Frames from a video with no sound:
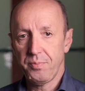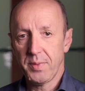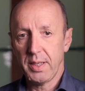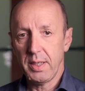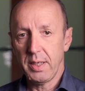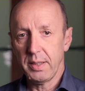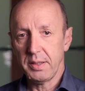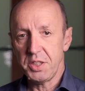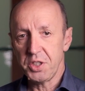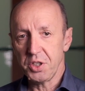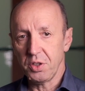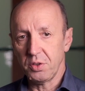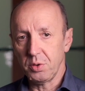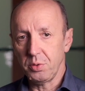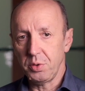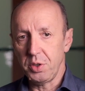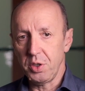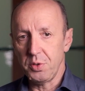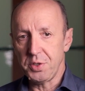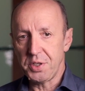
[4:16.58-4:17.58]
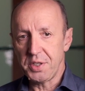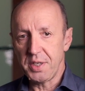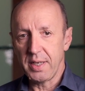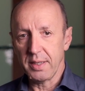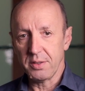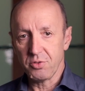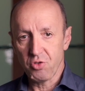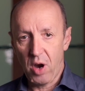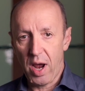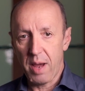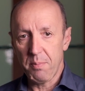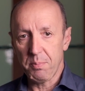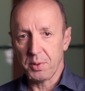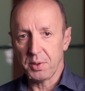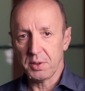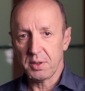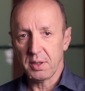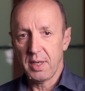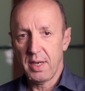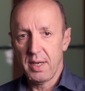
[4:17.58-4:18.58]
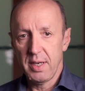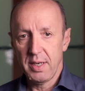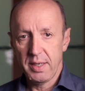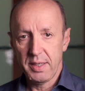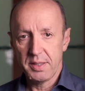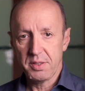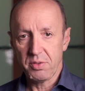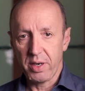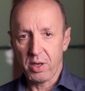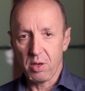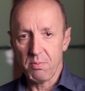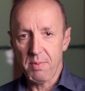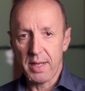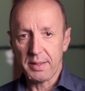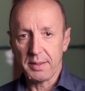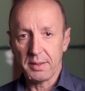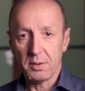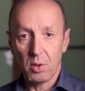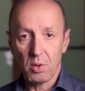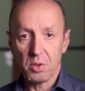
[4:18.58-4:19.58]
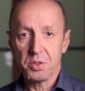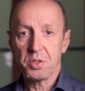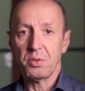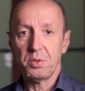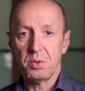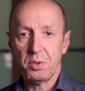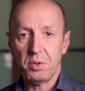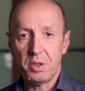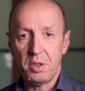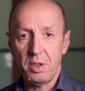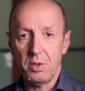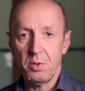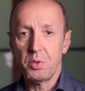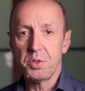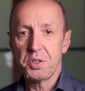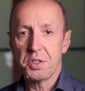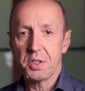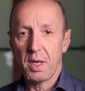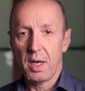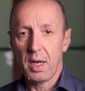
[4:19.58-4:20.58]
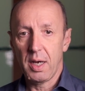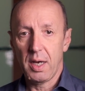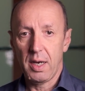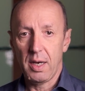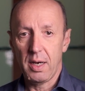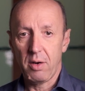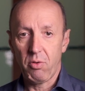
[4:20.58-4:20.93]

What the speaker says: In addition to using a tripod, it's recommended also to use a